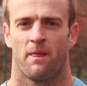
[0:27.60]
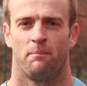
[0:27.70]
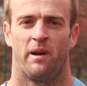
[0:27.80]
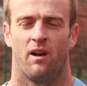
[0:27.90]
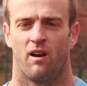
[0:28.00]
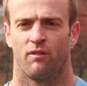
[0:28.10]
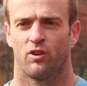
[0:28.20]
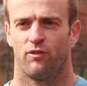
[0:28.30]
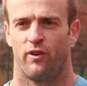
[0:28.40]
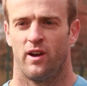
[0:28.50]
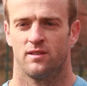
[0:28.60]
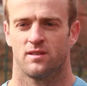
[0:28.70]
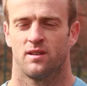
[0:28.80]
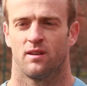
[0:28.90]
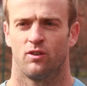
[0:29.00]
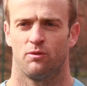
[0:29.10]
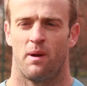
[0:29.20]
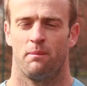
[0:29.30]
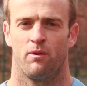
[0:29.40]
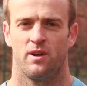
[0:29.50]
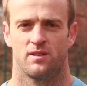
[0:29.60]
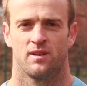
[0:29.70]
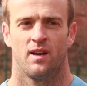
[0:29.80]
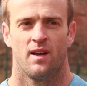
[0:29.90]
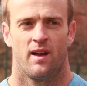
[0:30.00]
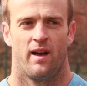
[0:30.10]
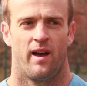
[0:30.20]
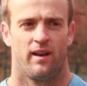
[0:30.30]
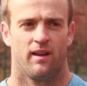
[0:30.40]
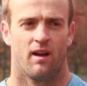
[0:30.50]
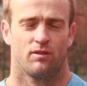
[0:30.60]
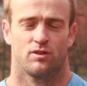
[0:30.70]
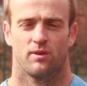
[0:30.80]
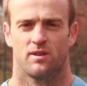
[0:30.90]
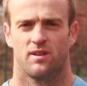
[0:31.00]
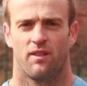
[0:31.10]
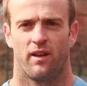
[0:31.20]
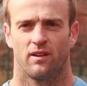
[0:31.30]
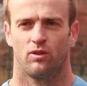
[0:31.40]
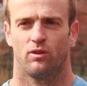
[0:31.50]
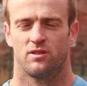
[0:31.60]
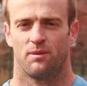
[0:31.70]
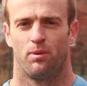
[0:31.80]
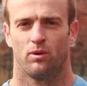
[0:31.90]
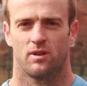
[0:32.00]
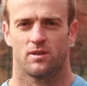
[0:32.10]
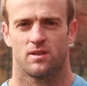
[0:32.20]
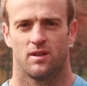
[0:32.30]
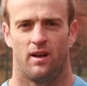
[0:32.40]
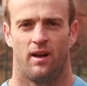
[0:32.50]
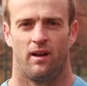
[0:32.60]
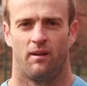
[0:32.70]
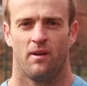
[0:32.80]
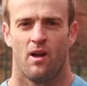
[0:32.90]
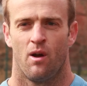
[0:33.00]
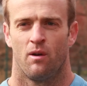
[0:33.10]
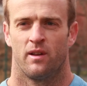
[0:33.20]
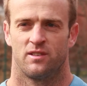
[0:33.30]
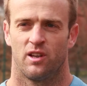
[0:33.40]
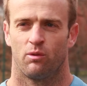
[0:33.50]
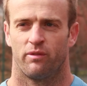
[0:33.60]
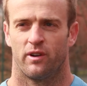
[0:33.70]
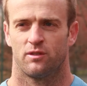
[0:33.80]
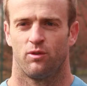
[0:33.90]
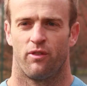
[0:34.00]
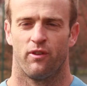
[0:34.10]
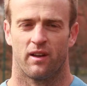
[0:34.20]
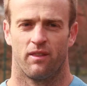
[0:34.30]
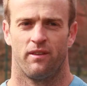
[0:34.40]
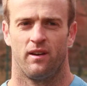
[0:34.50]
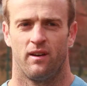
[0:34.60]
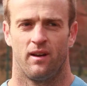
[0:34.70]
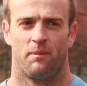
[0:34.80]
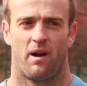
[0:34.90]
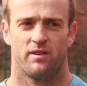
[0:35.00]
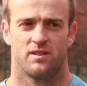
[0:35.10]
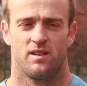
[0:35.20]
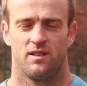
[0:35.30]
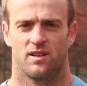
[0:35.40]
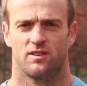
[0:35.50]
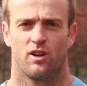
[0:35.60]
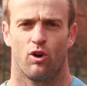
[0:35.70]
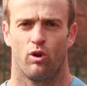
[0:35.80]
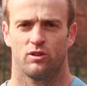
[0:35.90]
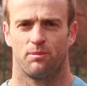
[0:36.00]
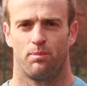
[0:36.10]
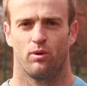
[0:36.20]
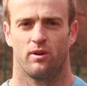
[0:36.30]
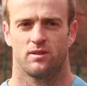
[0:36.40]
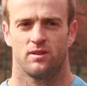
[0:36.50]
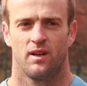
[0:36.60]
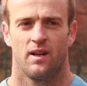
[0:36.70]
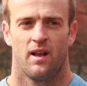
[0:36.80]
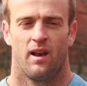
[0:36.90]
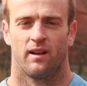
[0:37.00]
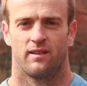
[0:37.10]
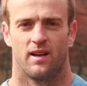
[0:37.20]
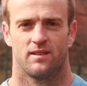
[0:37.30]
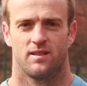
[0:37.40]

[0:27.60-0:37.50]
Made a lot of good friends, good memories. And yeah, I just want to say thanks to all the supporters that stick with us with thick and thin. I haven't seen such a loyal supporters like that.